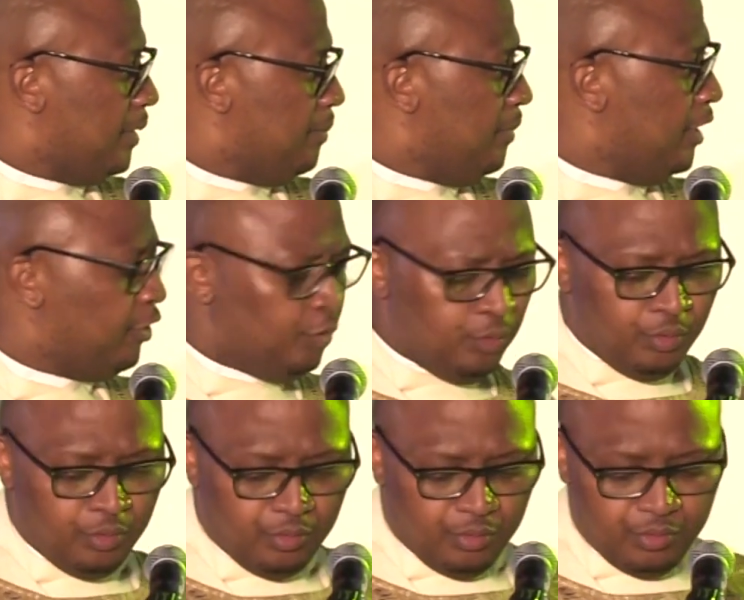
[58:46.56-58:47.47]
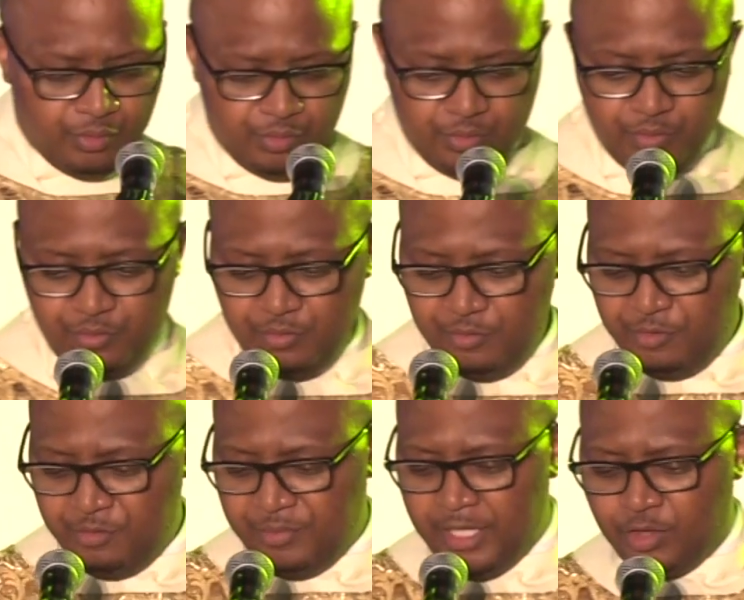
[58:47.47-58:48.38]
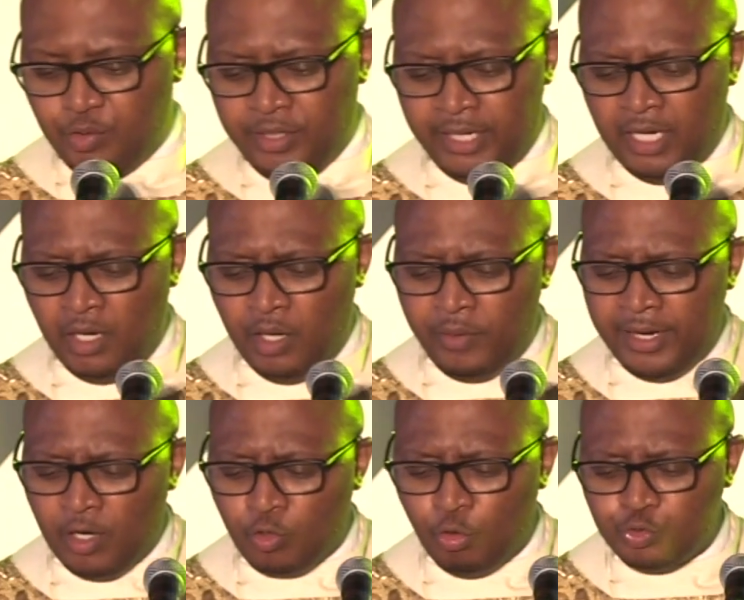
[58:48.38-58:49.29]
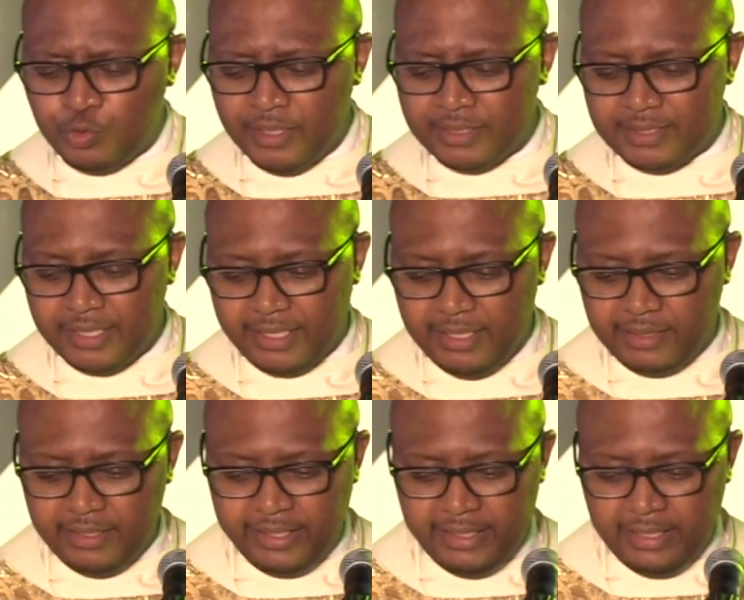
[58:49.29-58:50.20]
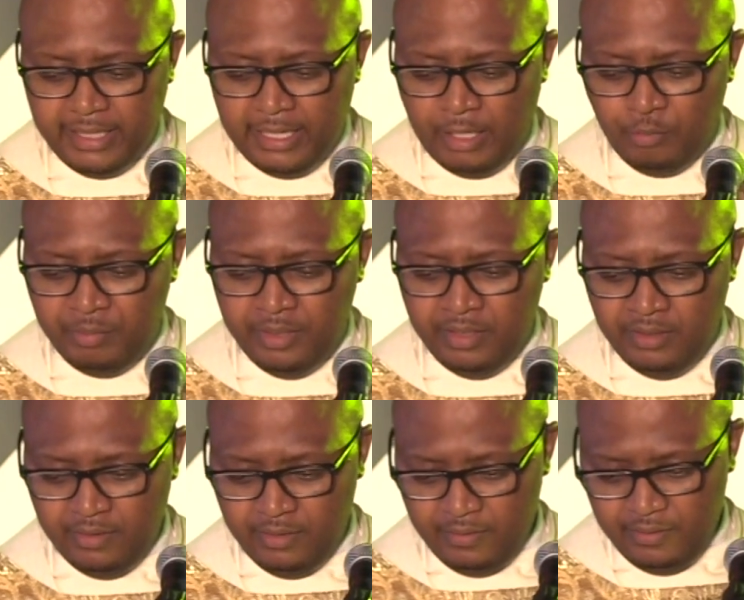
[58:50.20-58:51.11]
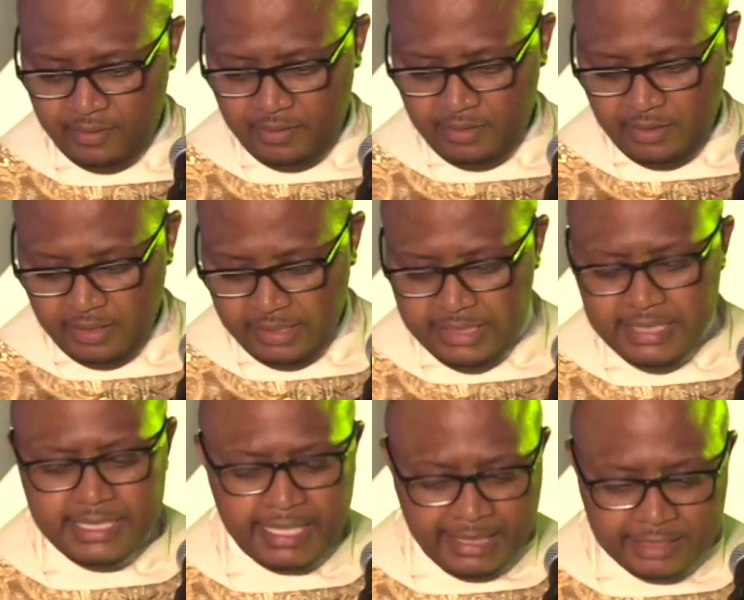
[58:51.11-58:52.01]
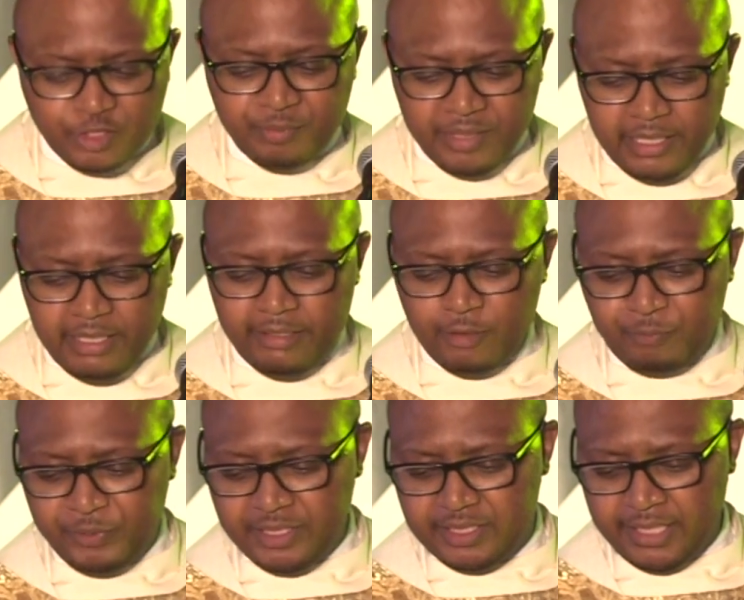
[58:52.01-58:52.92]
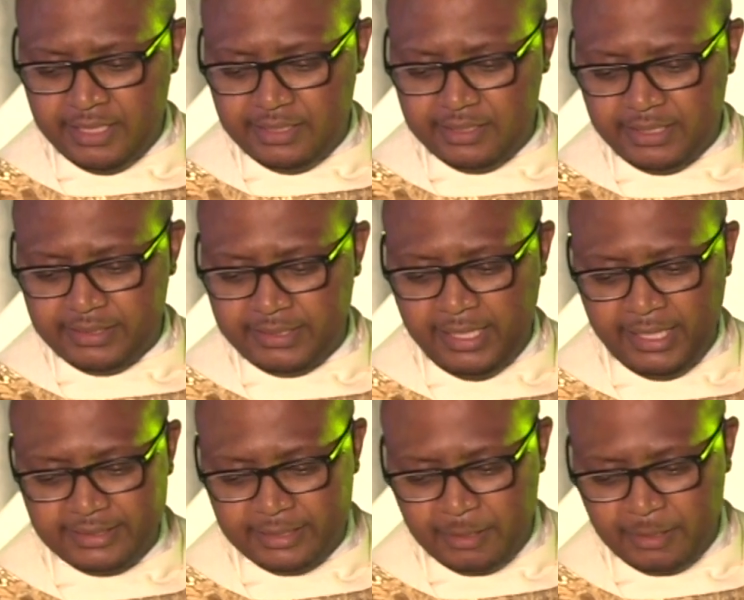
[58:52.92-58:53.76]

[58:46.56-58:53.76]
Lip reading: Matthew 9. Now I want to go to the second thing and allow me, indulge me a little bit and say,